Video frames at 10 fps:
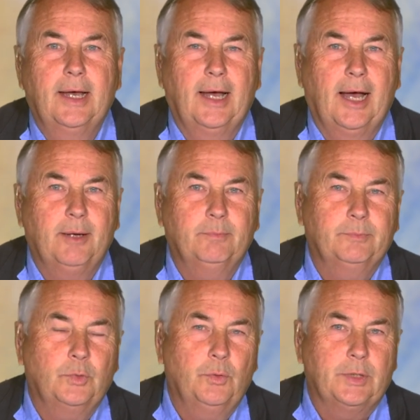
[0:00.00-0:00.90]

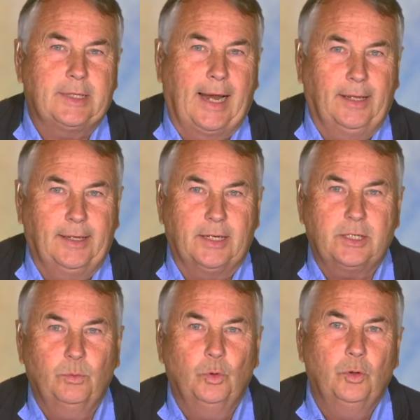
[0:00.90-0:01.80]
um, who was standing
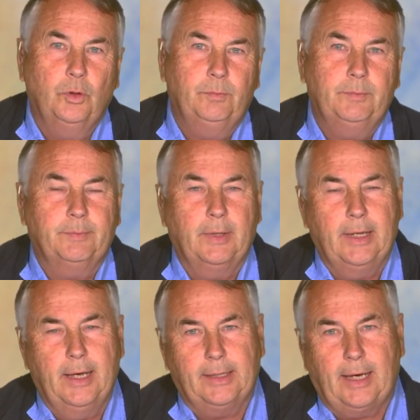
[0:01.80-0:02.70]
against the wall
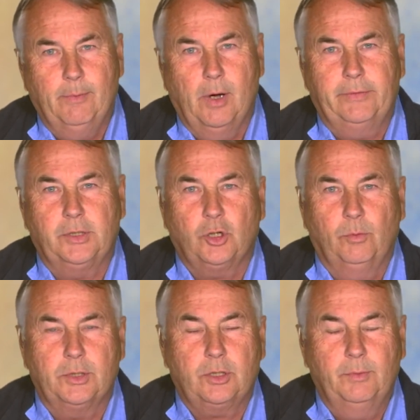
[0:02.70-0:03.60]
came over to
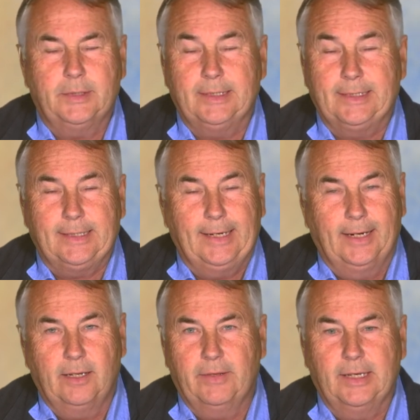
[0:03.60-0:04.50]
Thomas. Thomas didn't see
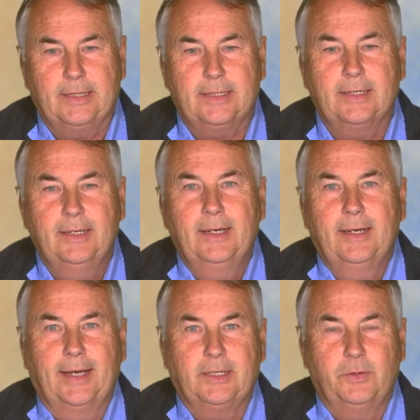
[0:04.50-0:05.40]
any of this
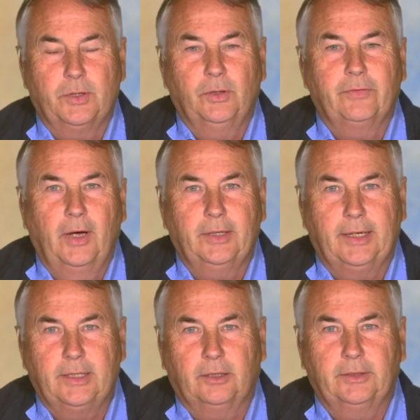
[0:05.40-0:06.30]
as he was on the phone
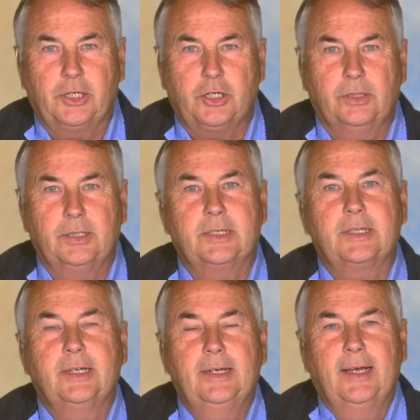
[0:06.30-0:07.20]
getting
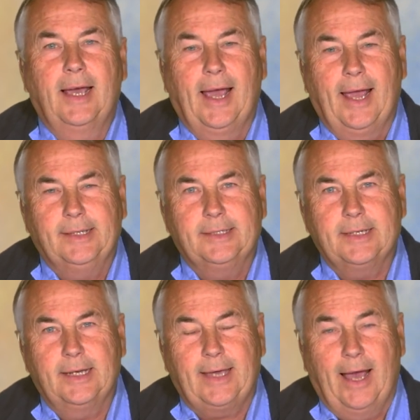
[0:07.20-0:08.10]
directions, and
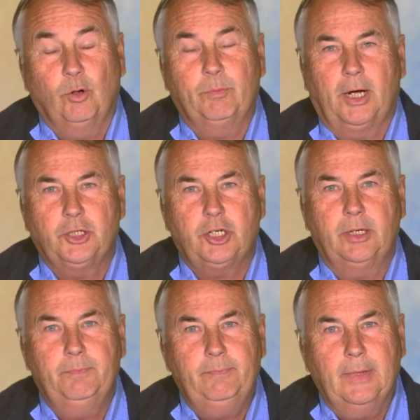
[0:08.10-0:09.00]
Coward punched
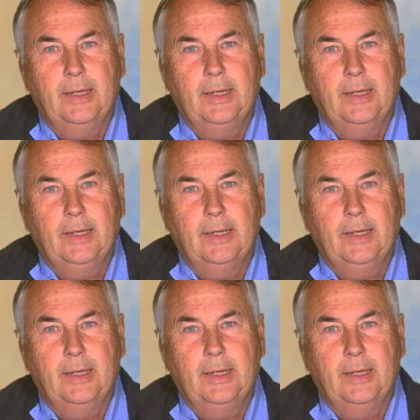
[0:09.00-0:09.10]
him.